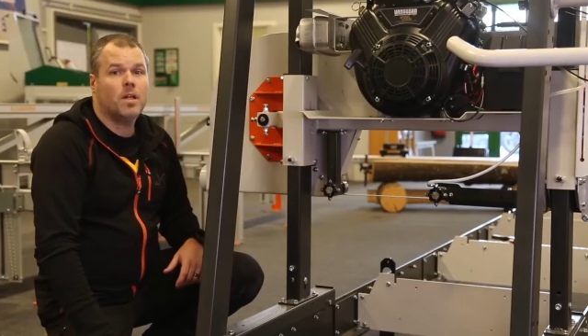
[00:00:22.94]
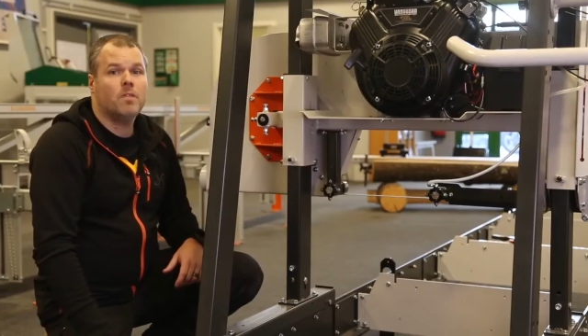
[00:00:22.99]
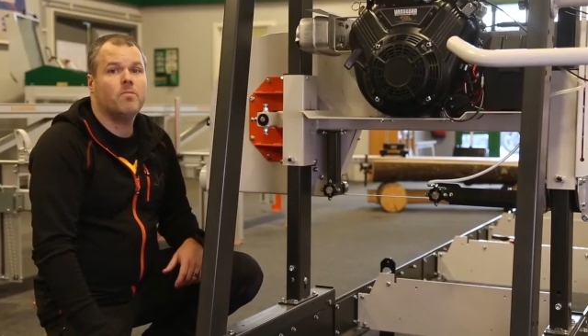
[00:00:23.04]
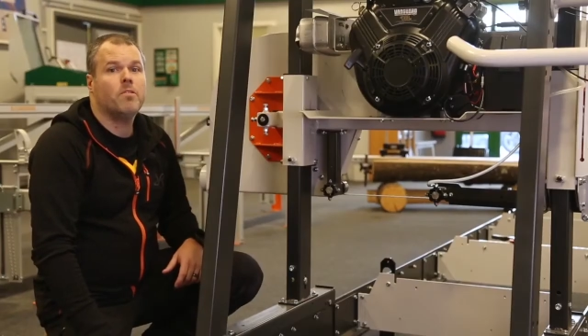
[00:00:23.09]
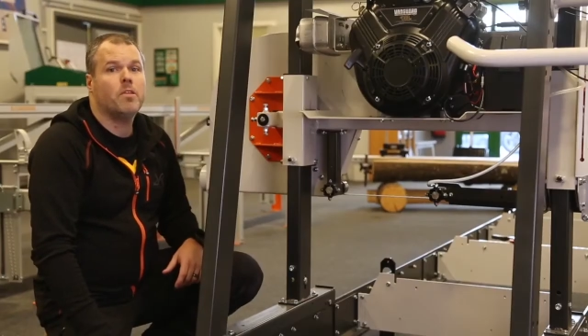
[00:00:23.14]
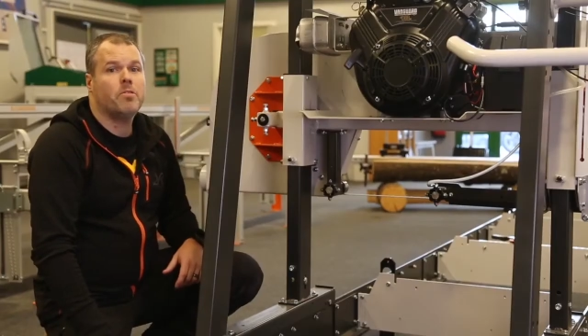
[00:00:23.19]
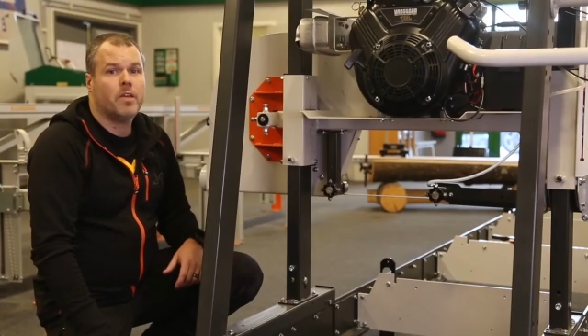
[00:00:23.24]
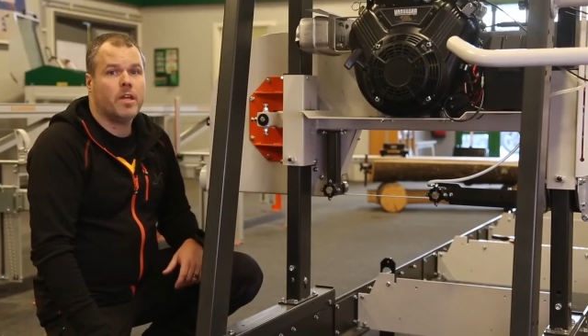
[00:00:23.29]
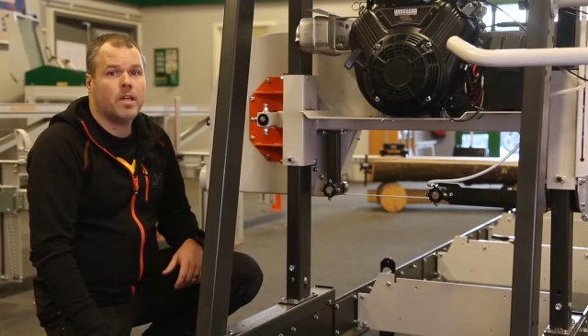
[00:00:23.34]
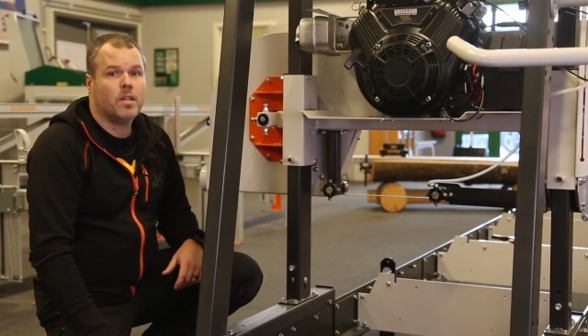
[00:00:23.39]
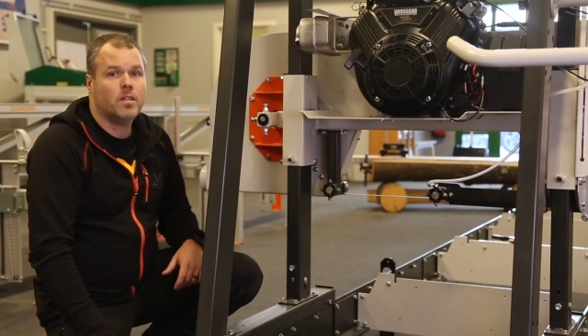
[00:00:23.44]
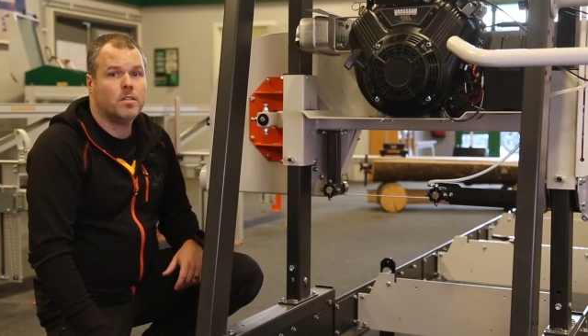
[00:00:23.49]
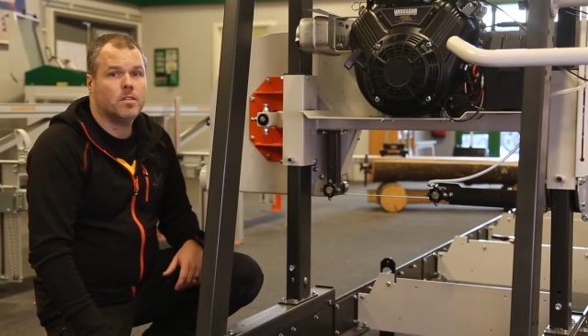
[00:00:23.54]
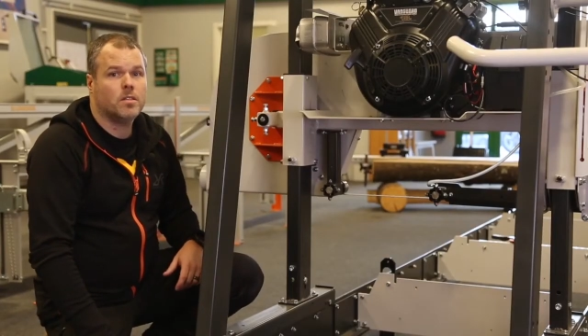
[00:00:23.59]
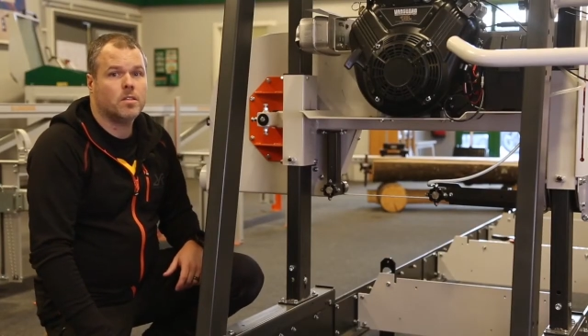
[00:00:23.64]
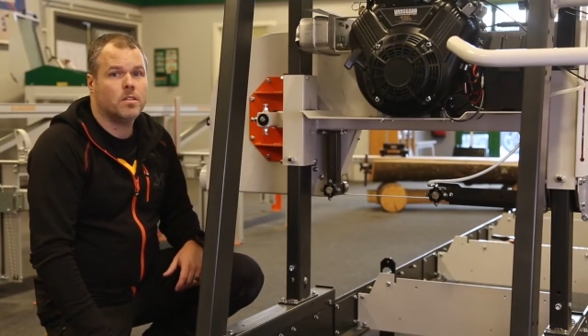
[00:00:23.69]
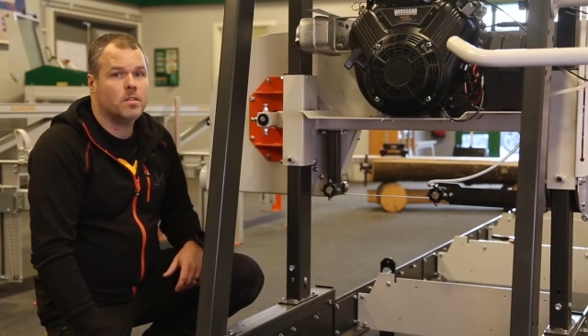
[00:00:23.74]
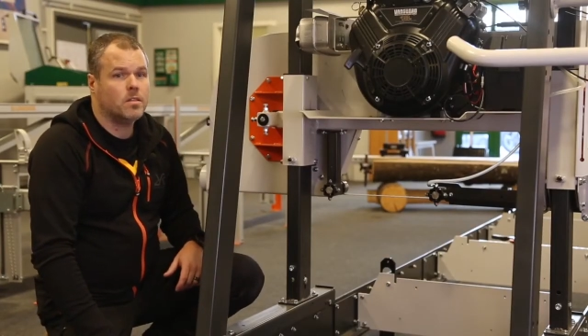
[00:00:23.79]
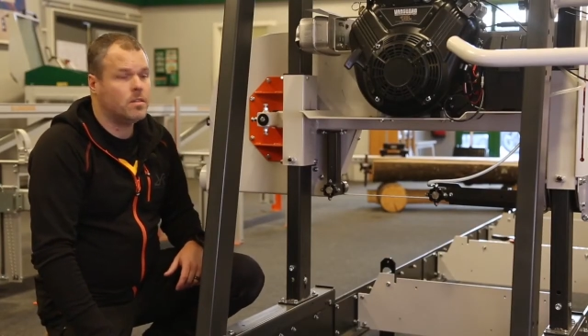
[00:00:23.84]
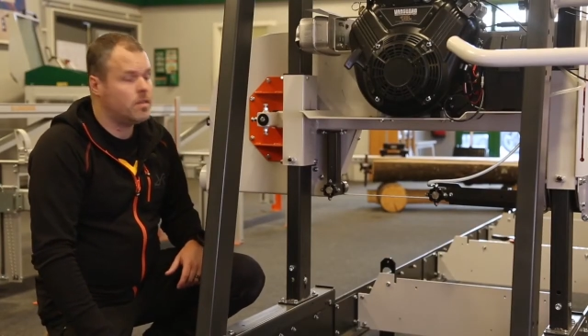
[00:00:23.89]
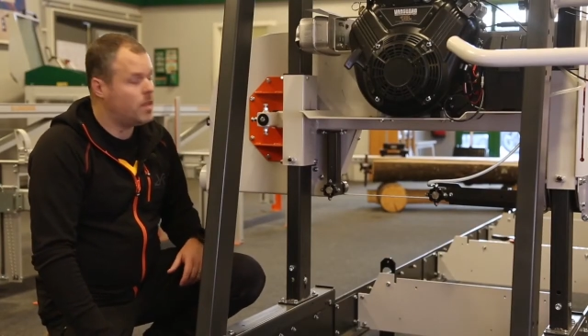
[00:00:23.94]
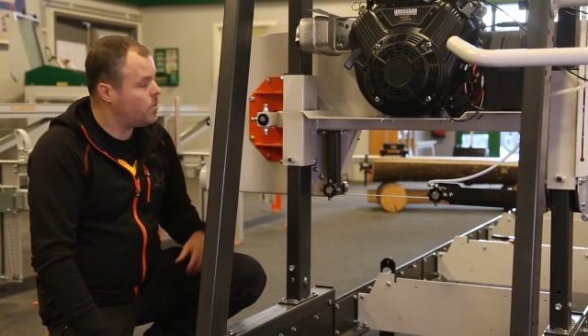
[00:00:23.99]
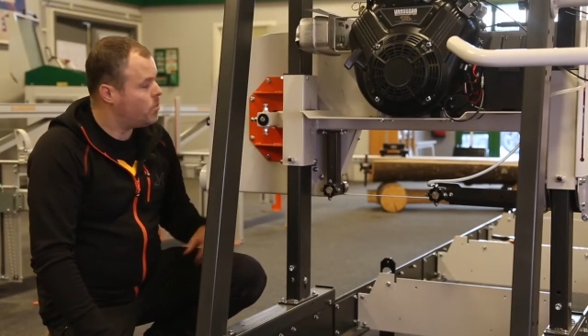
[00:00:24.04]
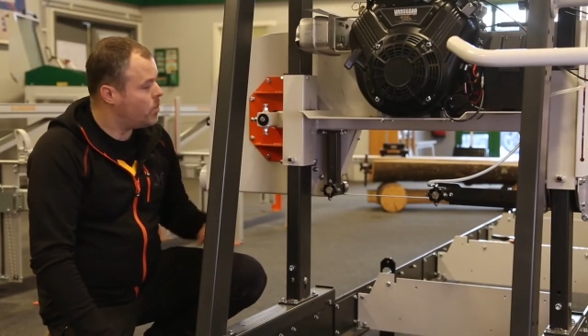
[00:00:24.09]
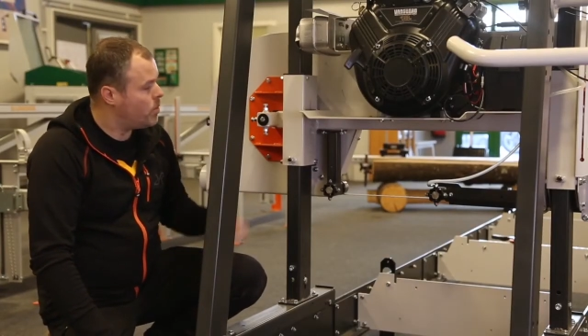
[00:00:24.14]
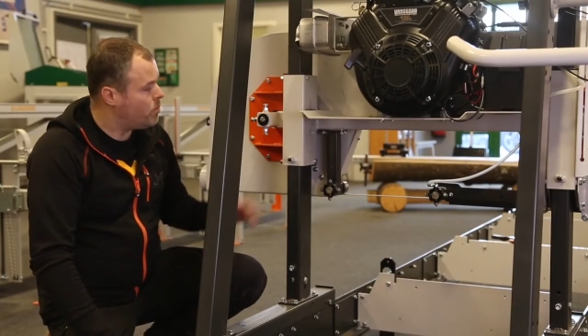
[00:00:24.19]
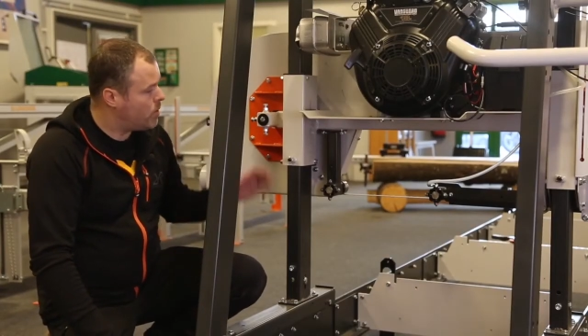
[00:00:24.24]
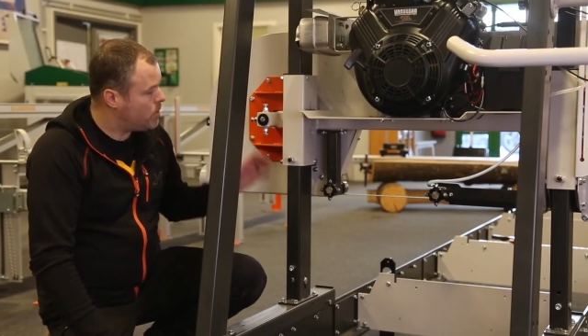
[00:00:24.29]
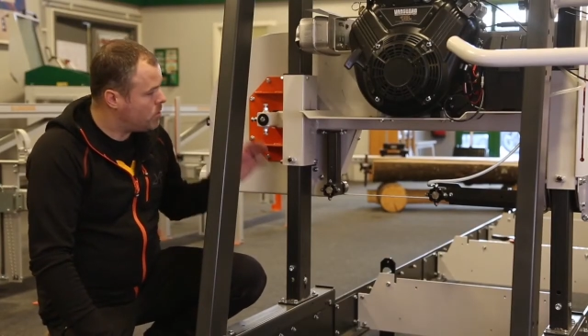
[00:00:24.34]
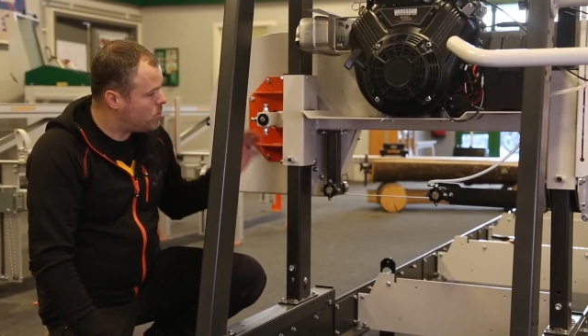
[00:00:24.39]
One of the things
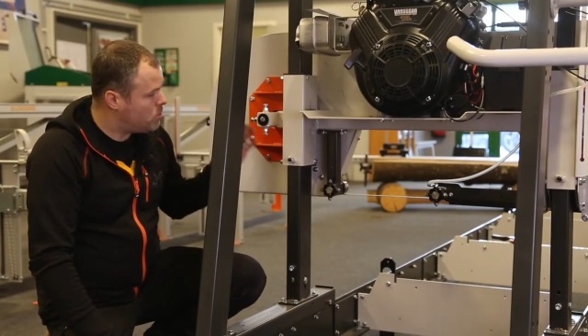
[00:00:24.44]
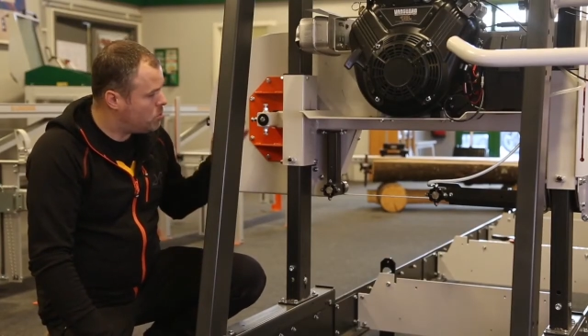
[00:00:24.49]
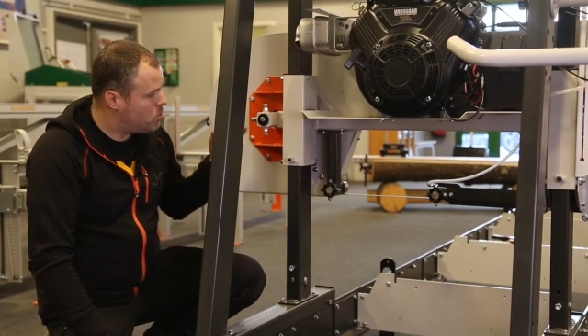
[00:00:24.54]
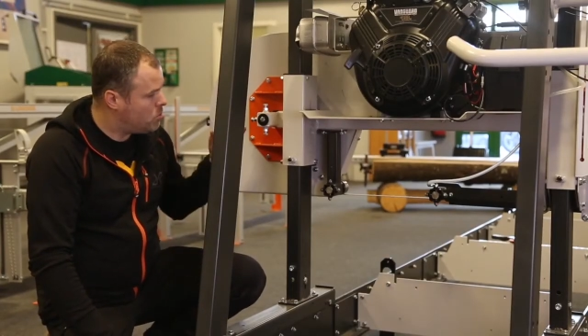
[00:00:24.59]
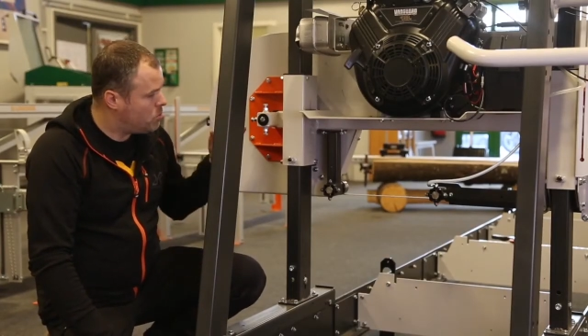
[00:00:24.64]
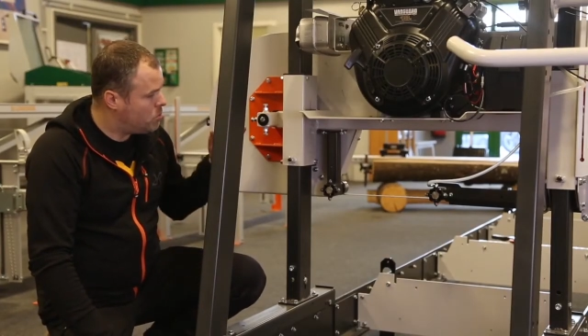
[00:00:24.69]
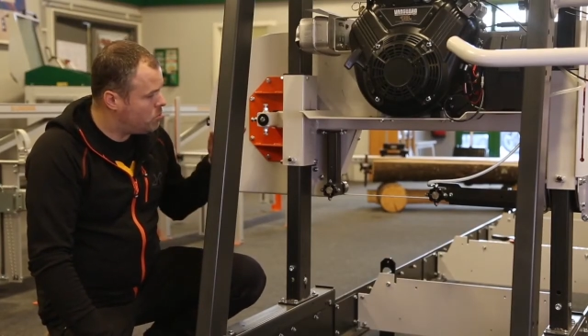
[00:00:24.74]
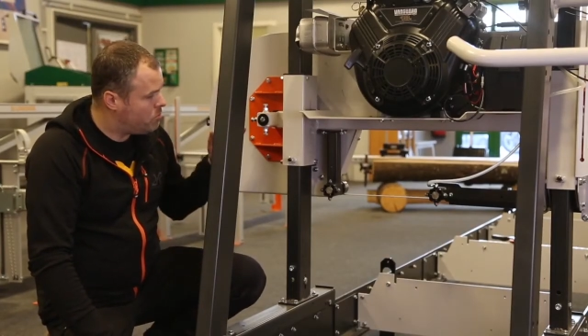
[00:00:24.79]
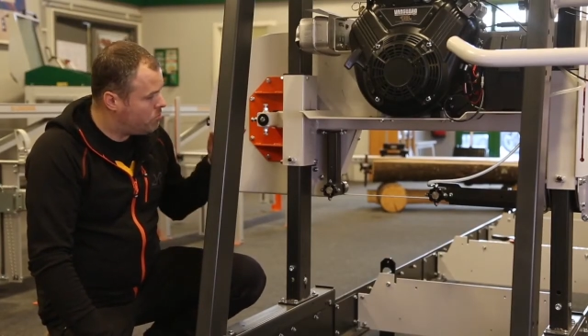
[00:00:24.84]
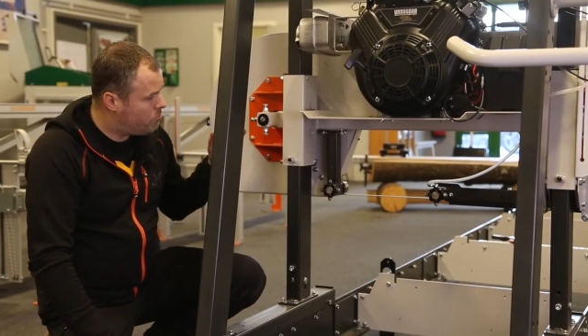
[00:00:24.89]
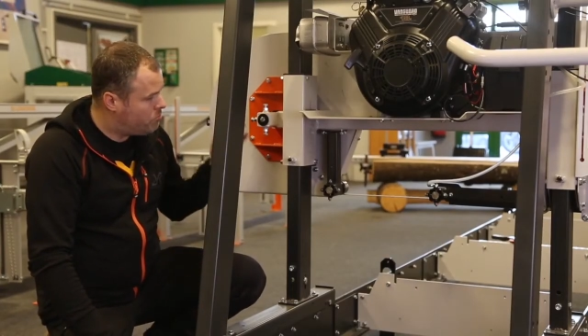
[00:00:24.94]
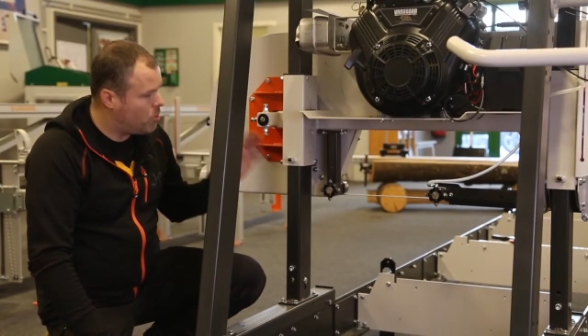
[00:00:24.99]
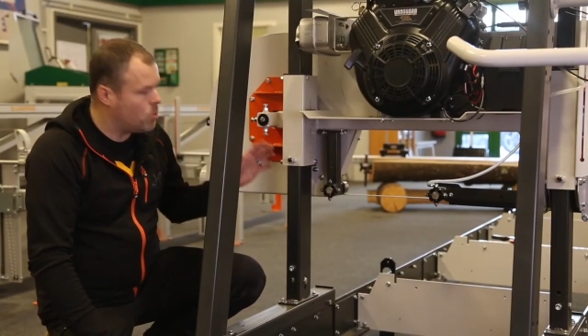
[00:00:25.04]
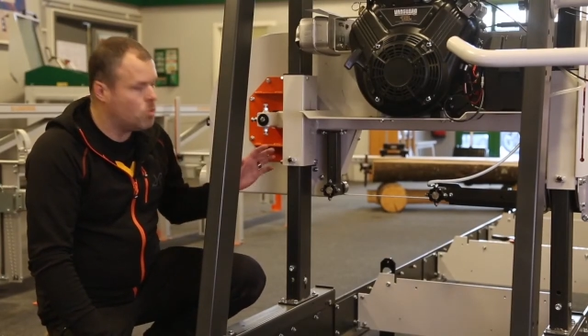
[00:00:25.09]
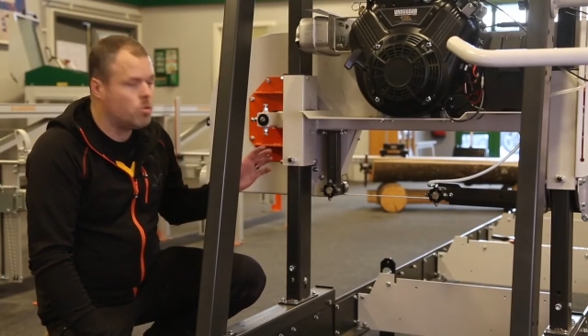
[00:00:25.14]
that we wanted to